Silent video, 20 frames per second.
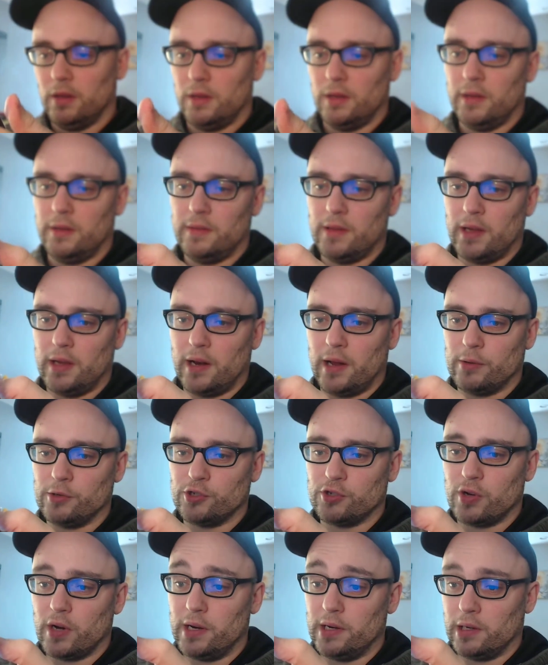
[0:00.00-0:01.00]
And then I was
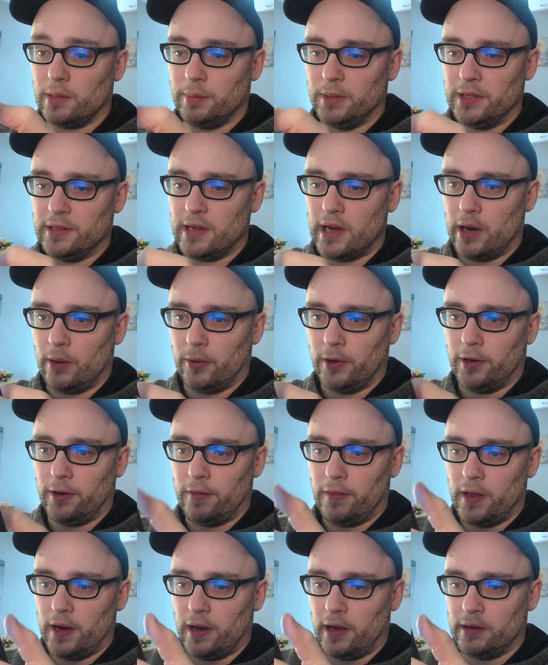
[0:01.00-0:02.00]
trying to complete that one,
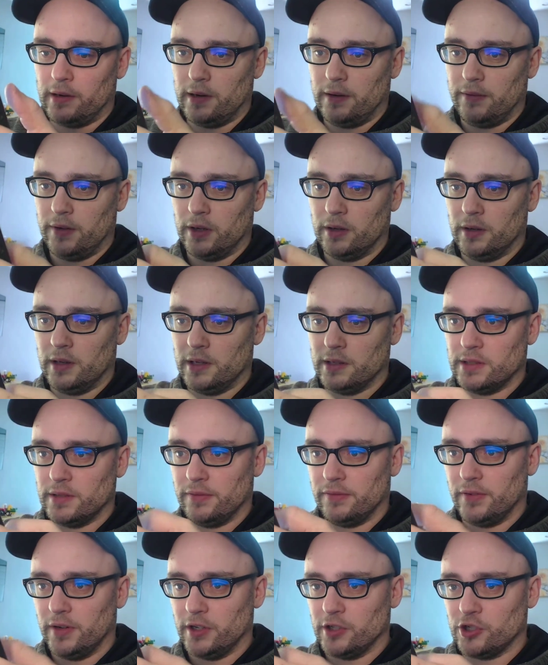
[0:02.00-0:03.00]
and then I didn't even get to
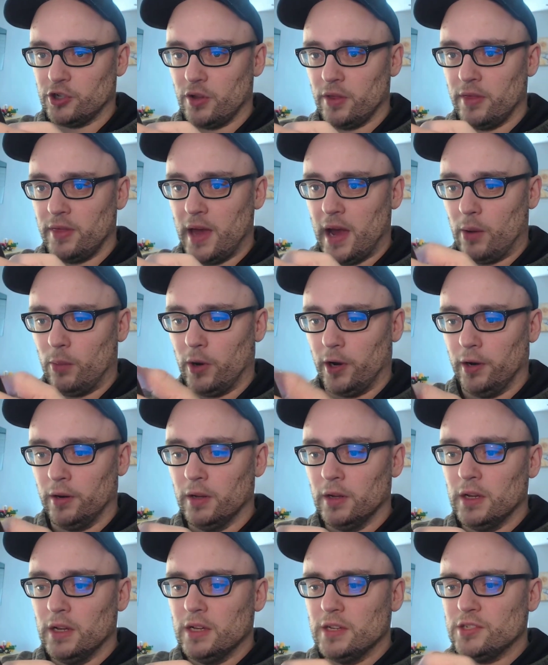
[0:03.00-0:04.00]
finish that one.
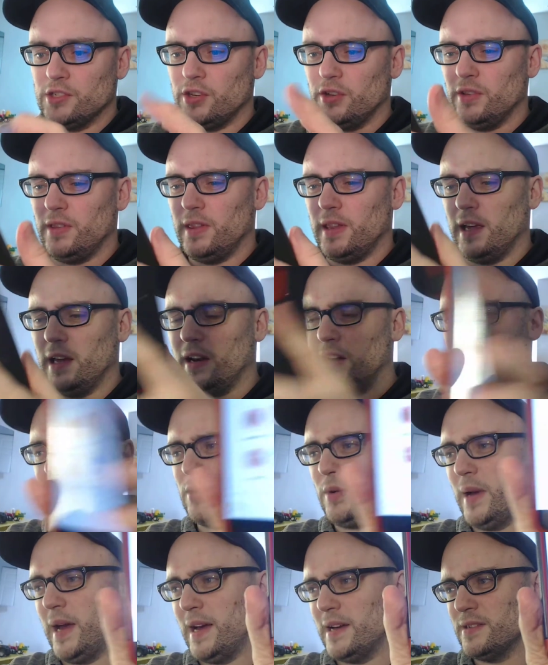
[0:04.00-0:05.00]
So it
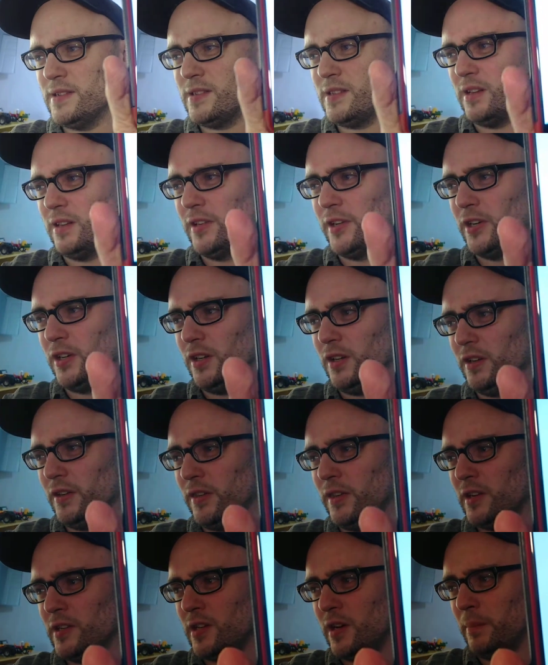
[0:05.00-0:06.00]
also has
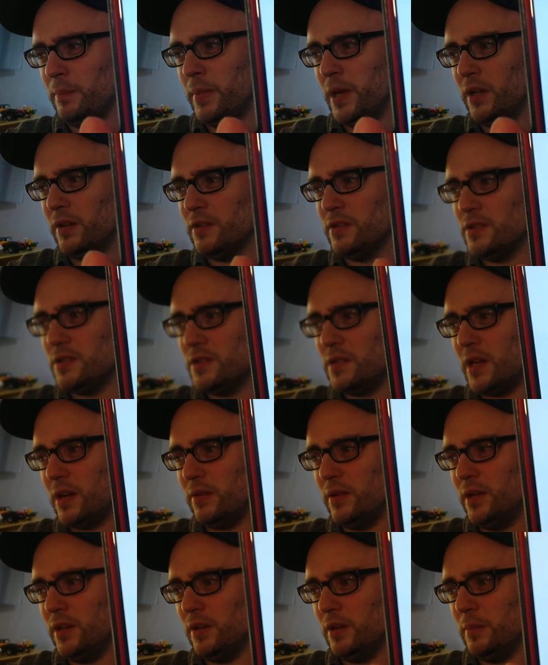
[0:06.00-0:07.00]
the dumbbells
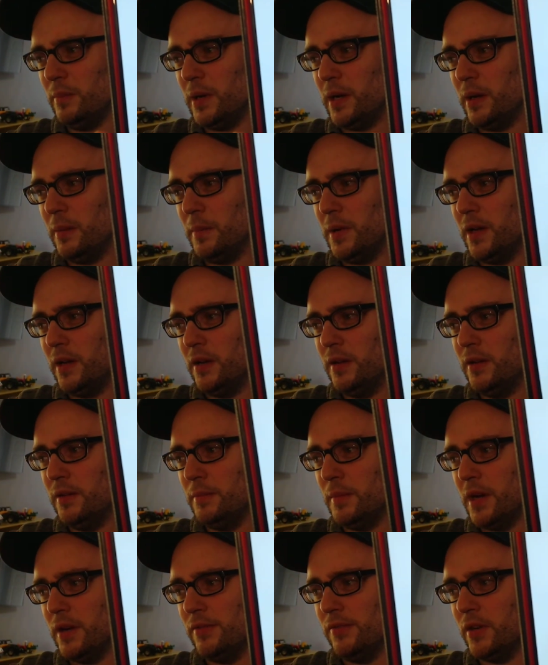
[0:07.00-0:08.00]
down here by
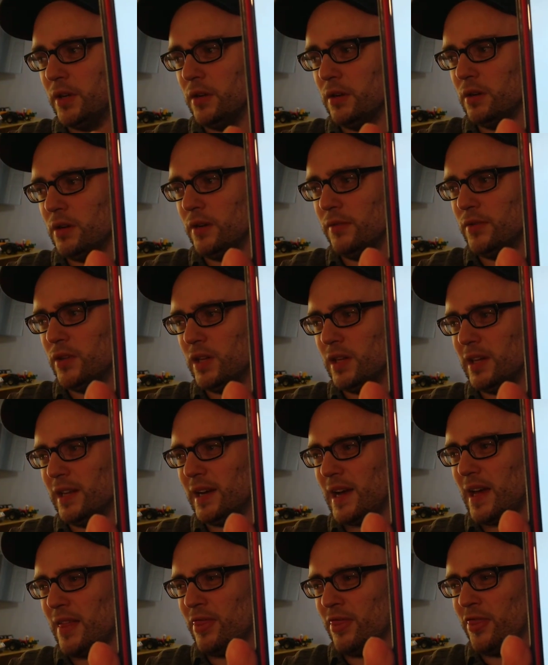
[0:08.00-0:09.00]
my finger. If you
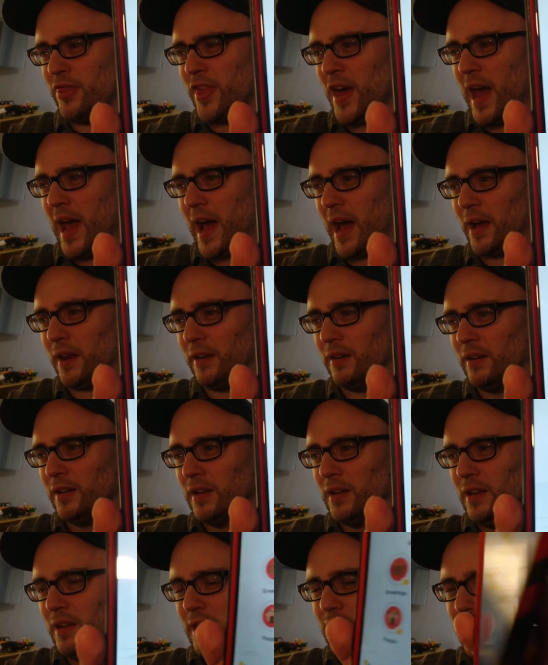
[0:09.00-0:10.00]
click on that,
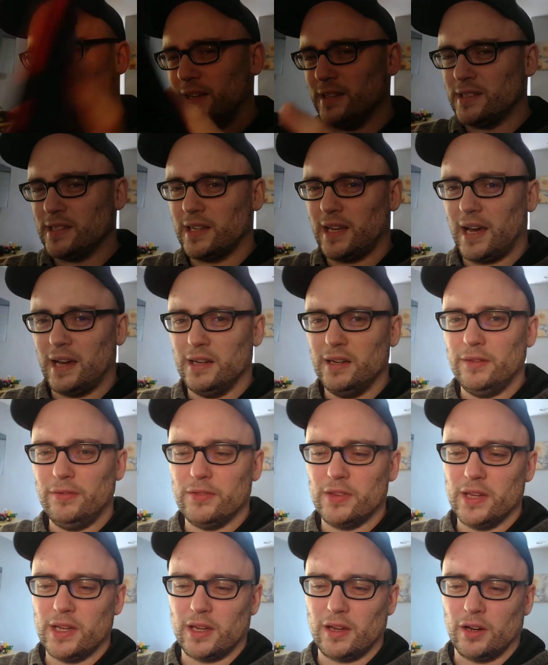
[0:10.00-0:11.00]
it's kind of
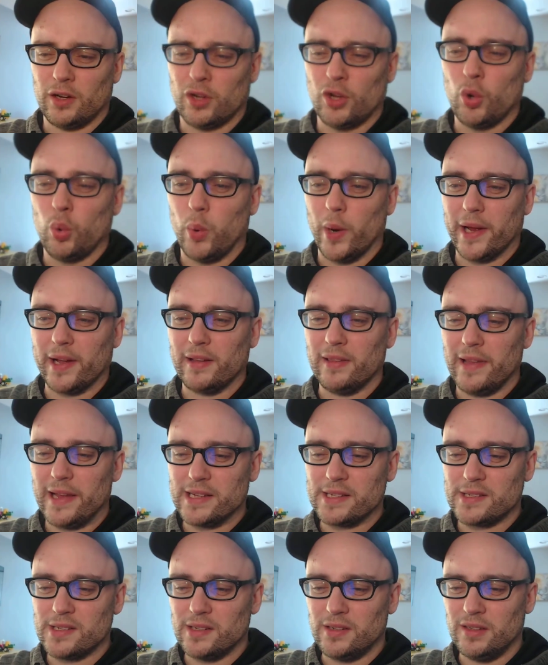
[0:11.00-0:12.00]
like a quick
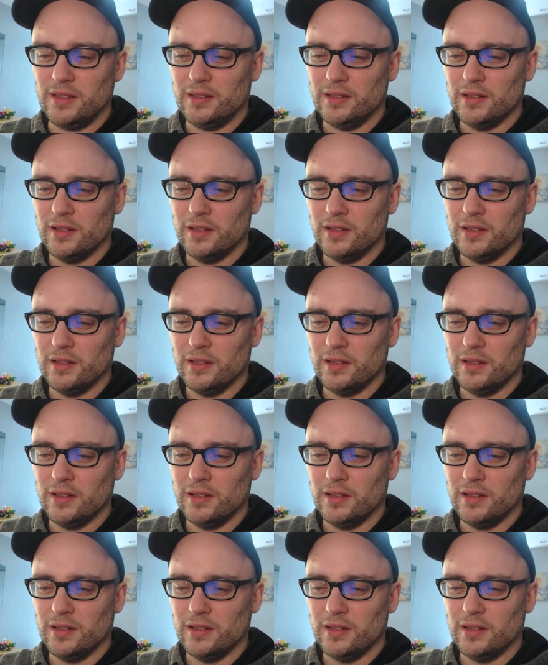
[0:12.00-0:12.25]
lesson